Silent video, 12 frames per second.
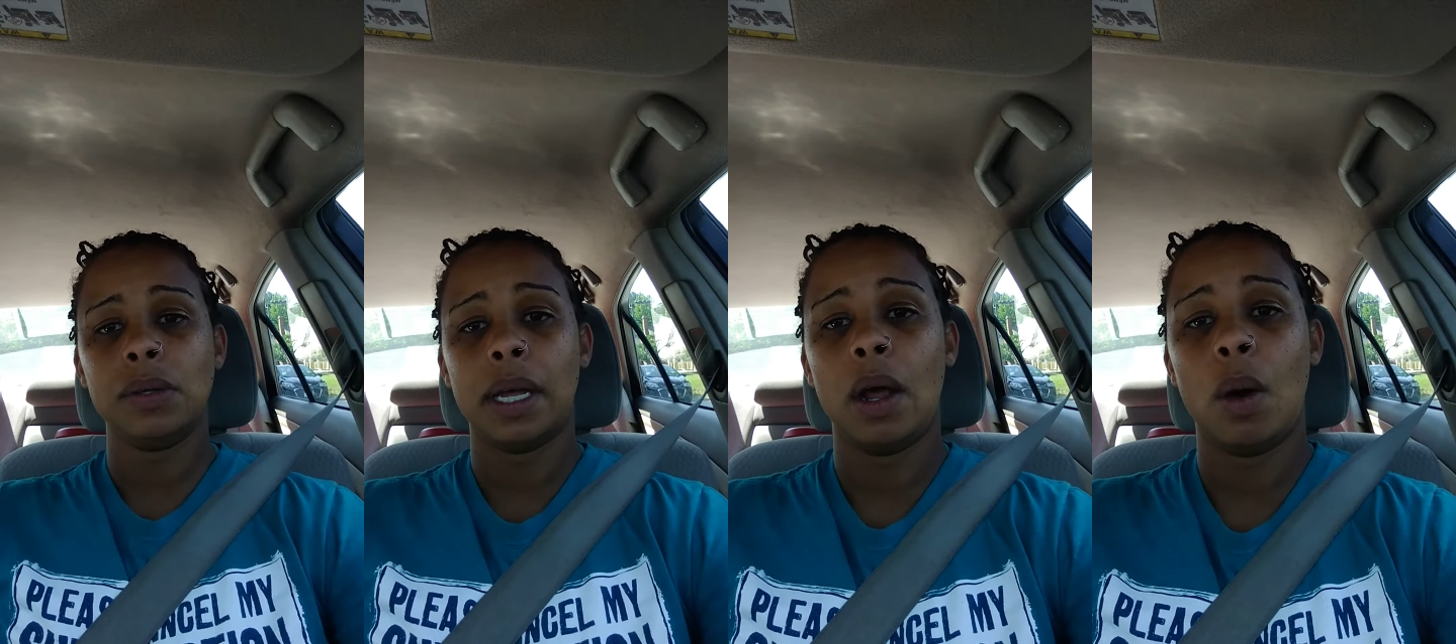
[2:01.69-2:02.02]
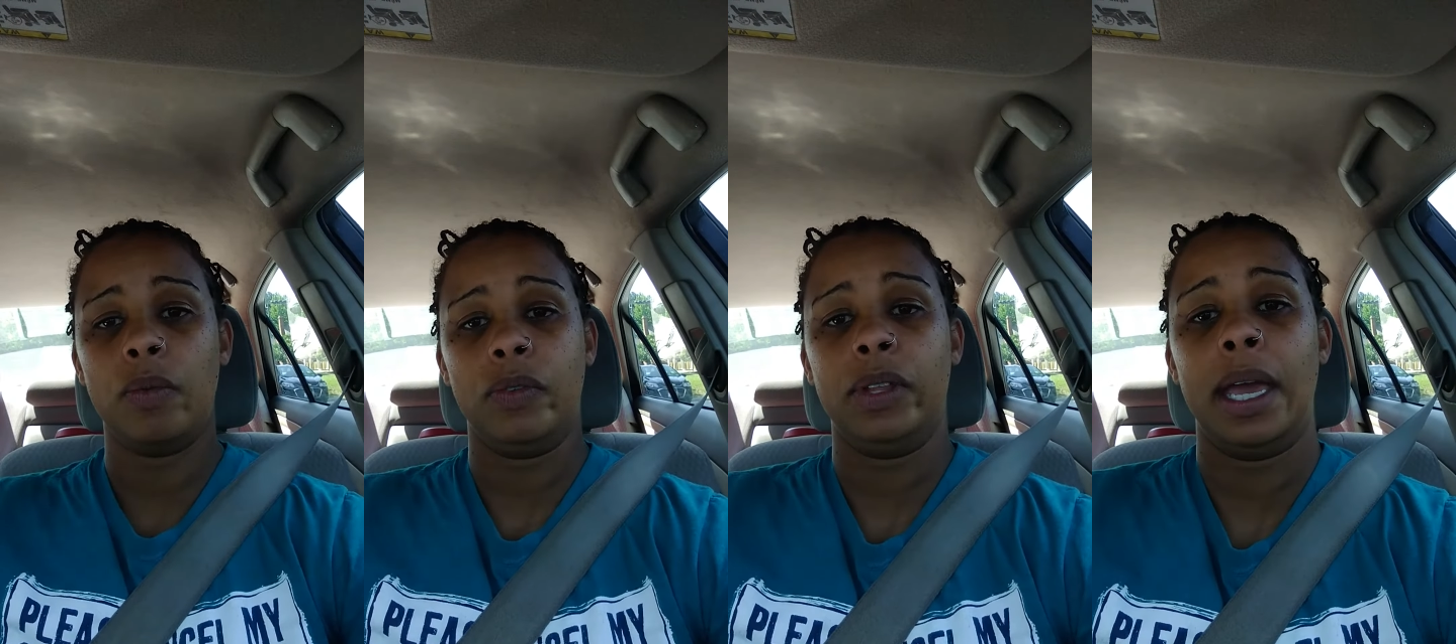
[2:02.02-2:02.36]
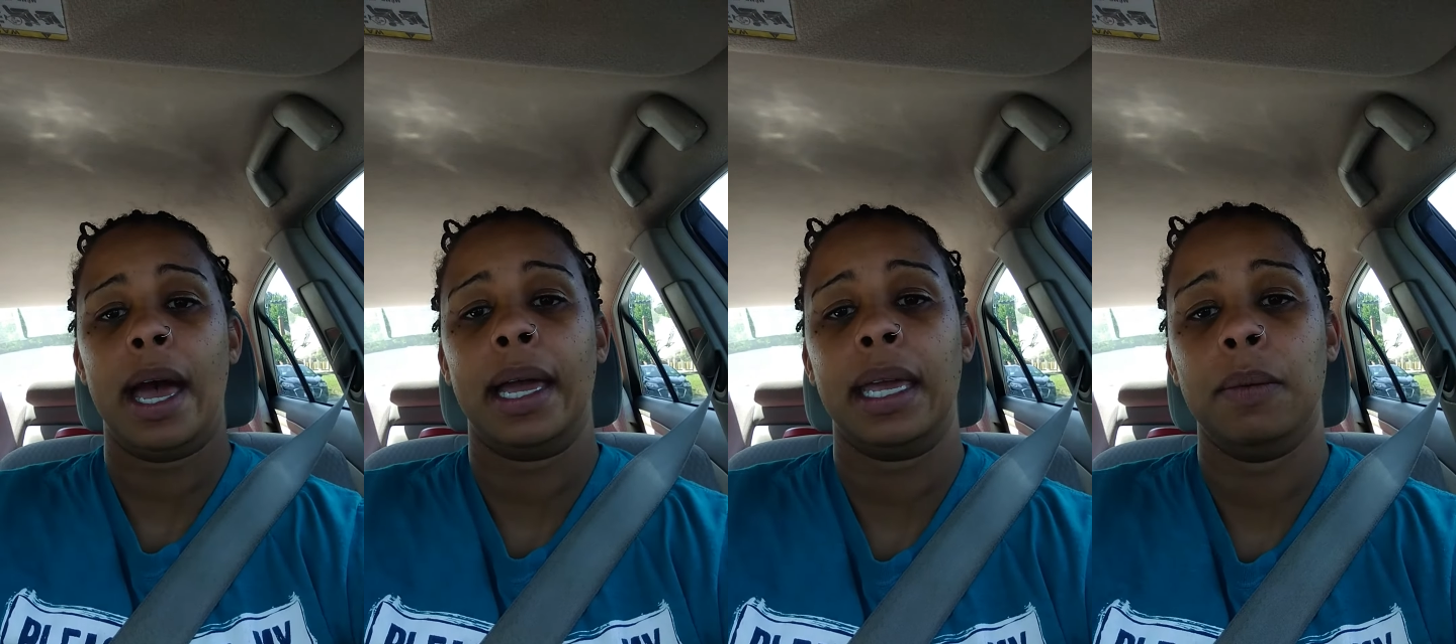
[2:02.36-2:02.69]
and hopefully
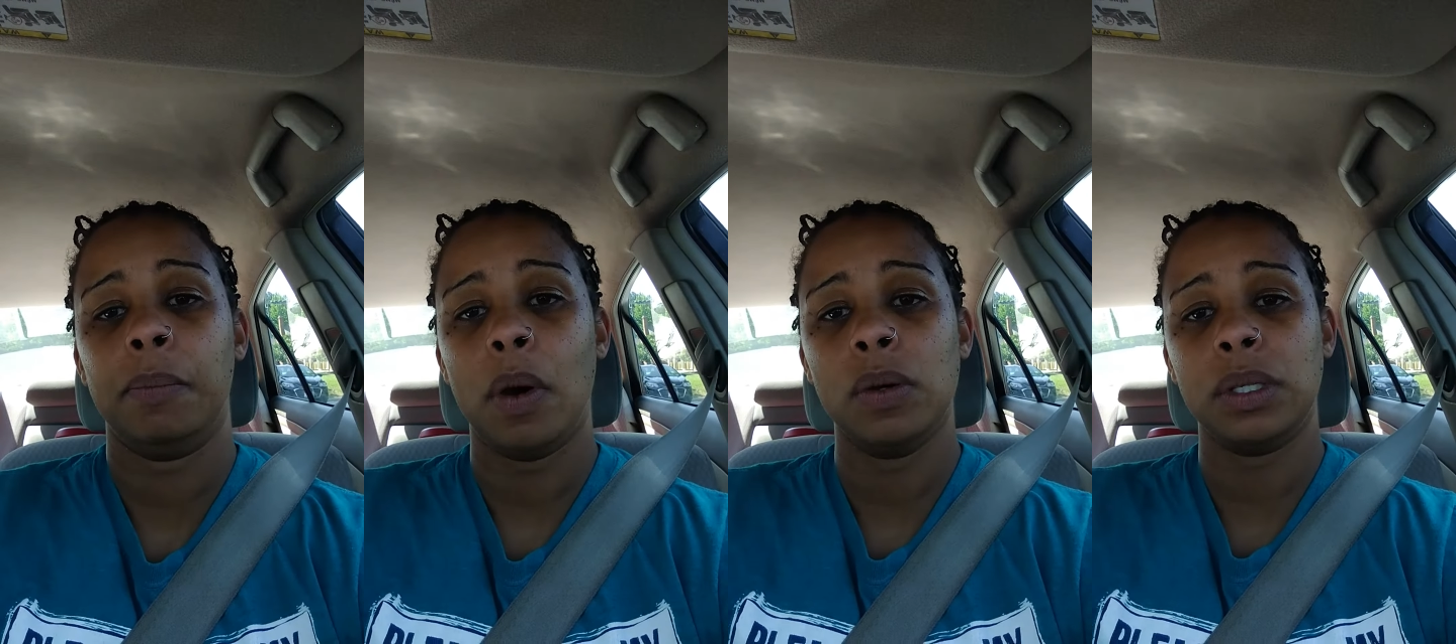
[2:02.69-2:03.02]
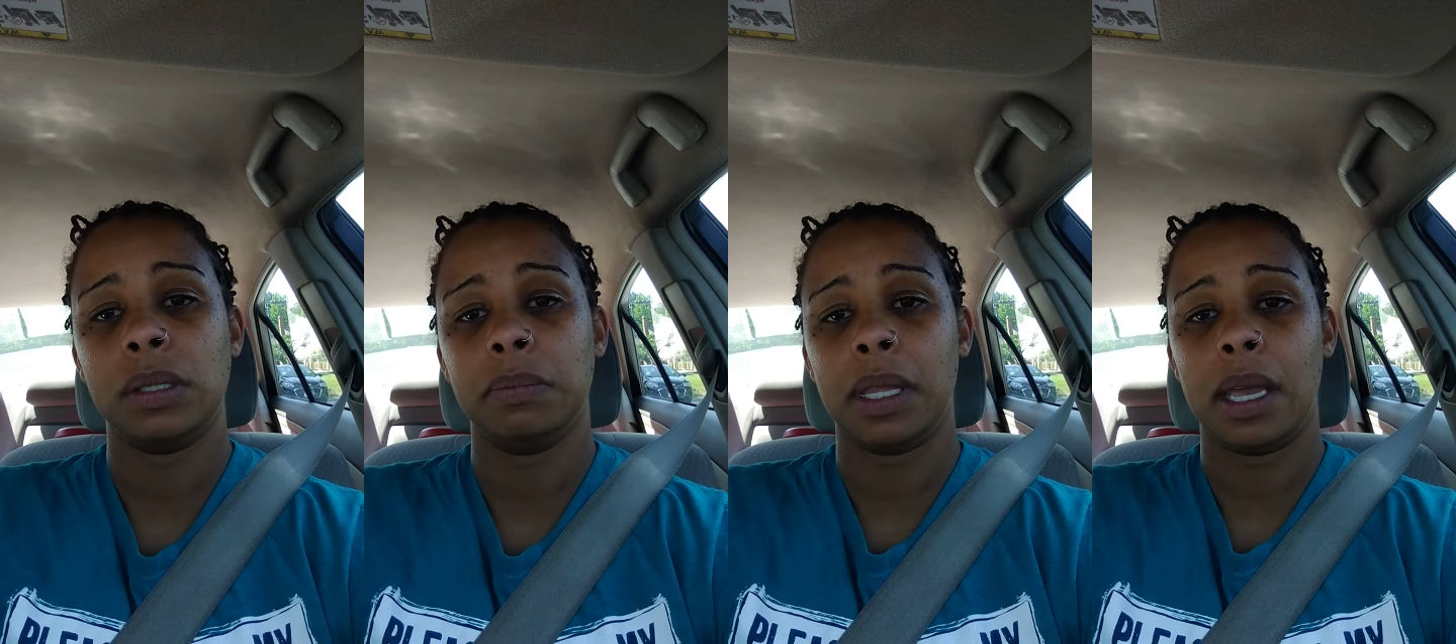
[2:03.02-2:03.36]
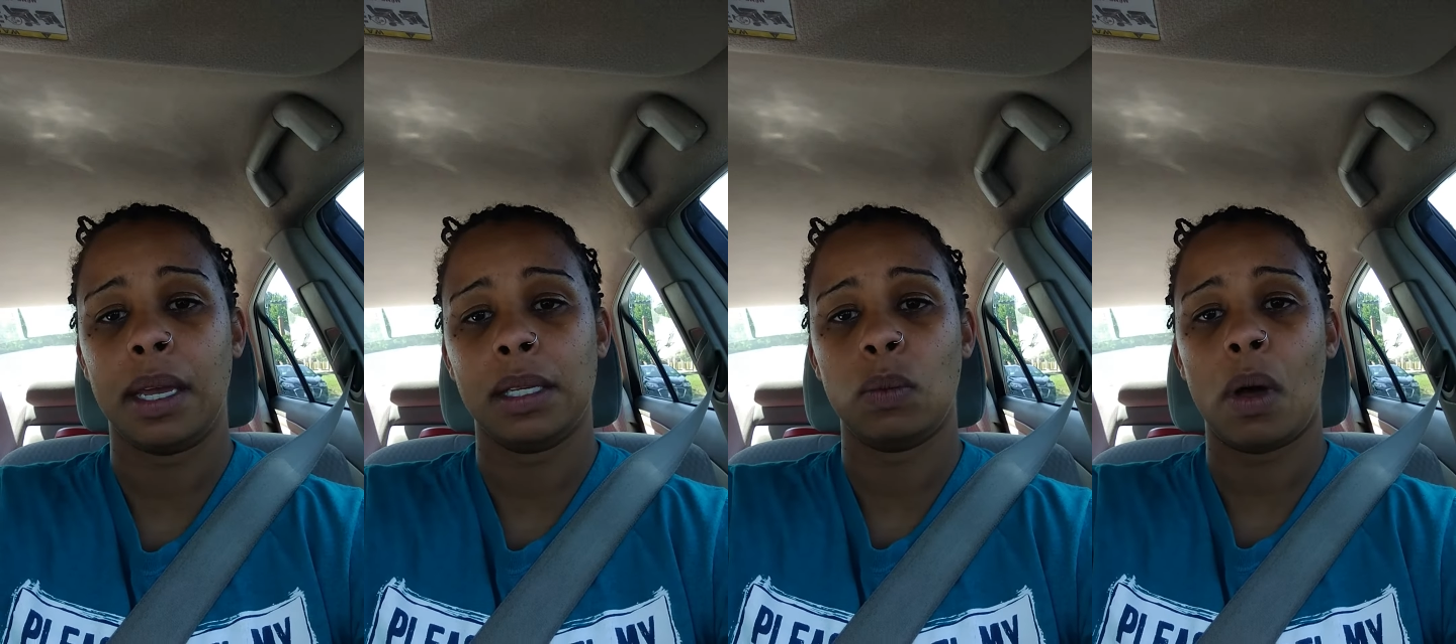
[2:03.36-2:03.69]
I can post some
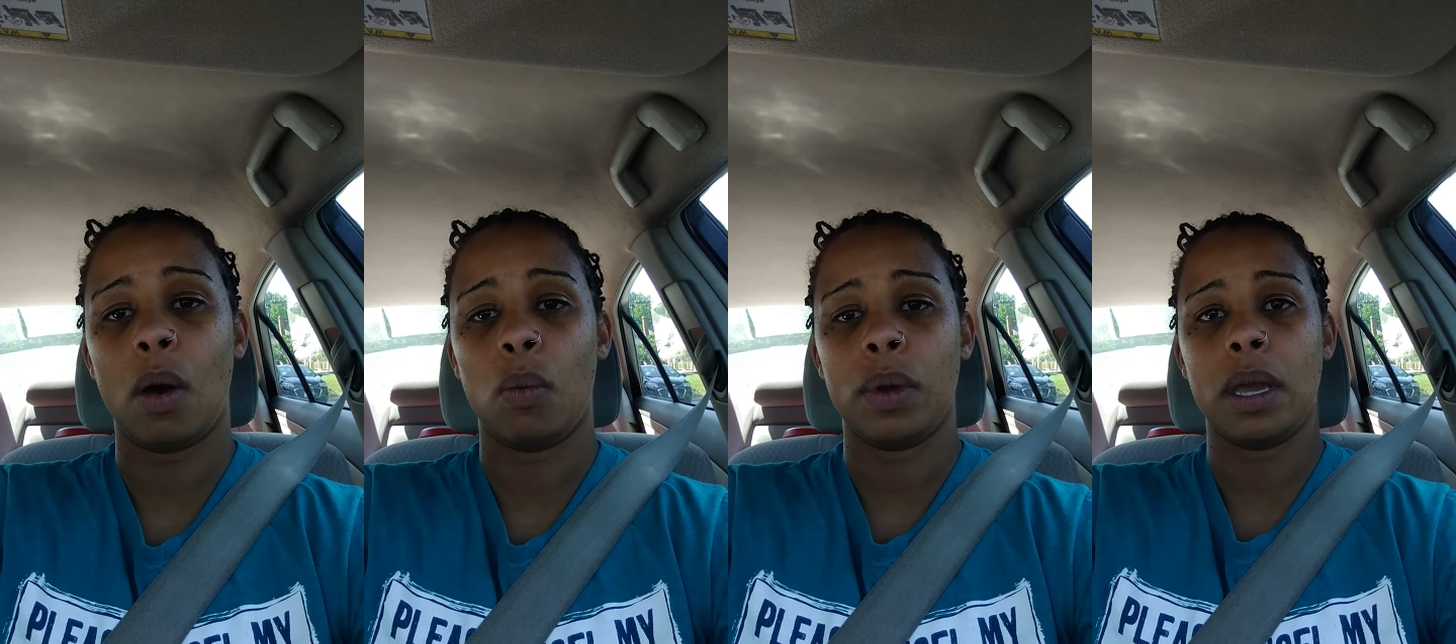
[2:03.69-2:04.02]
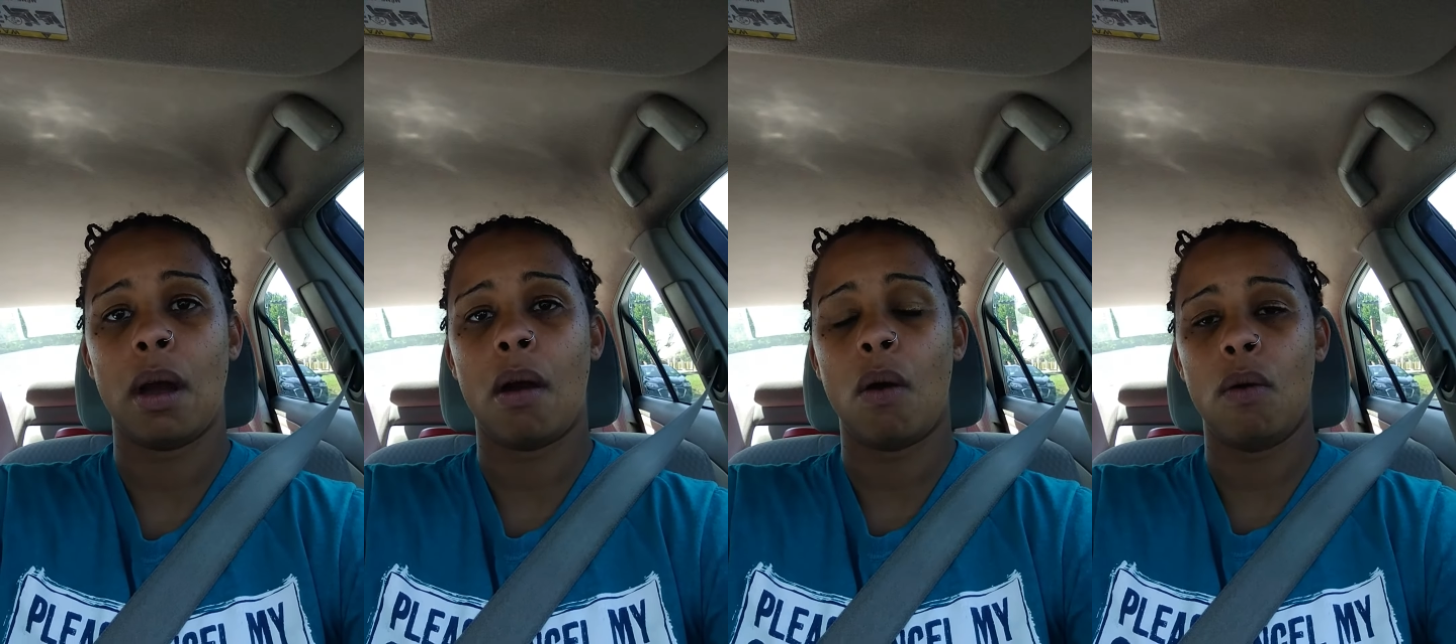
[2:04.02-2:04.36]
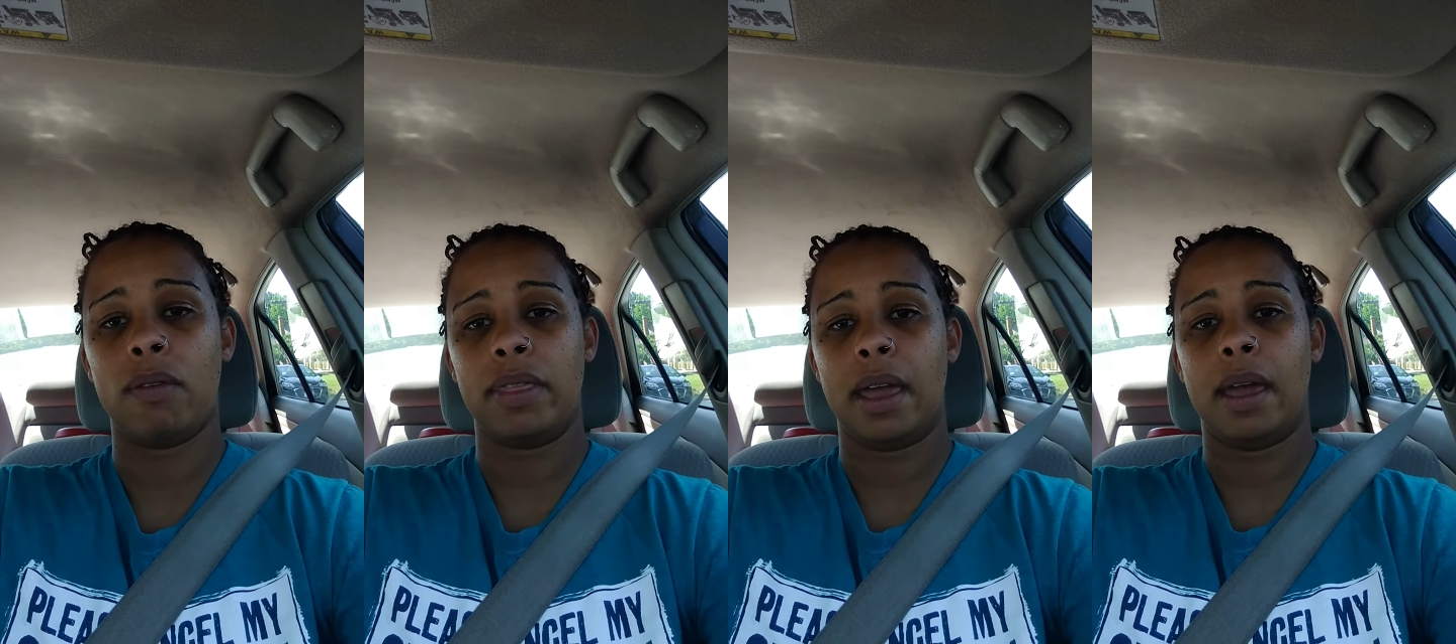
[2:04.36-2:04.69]
things while we are
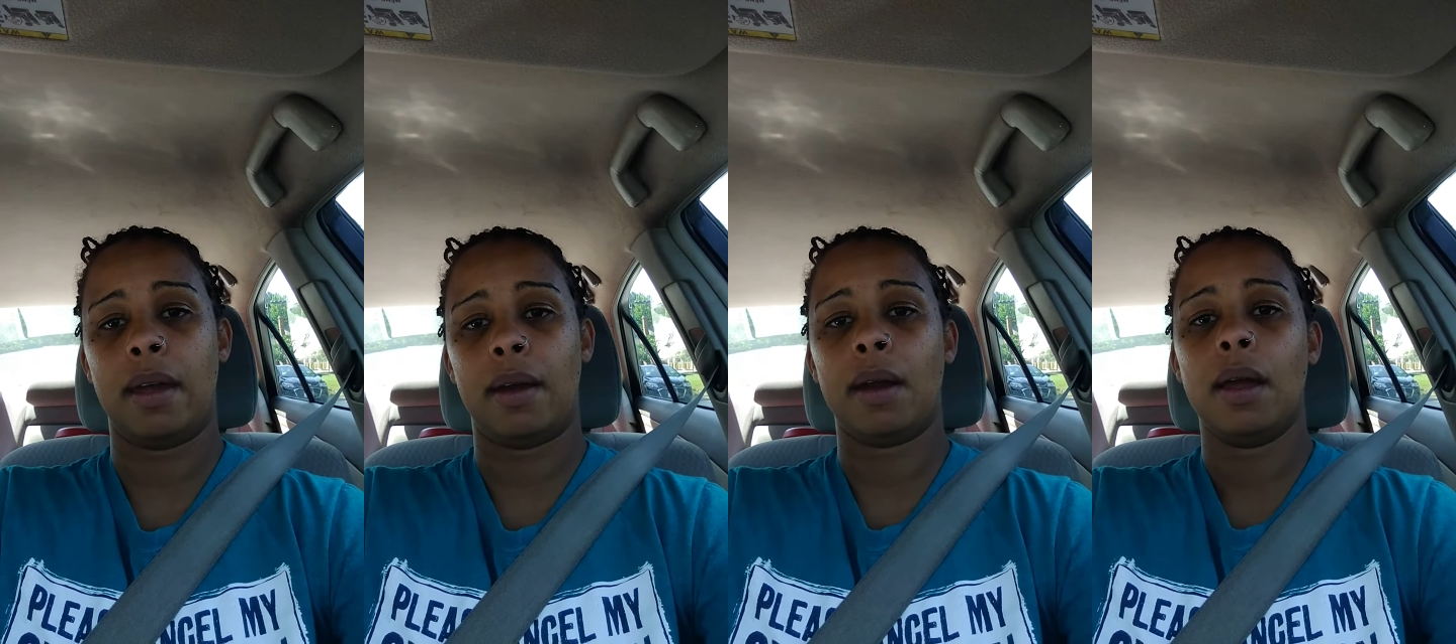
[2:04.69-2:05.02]
over there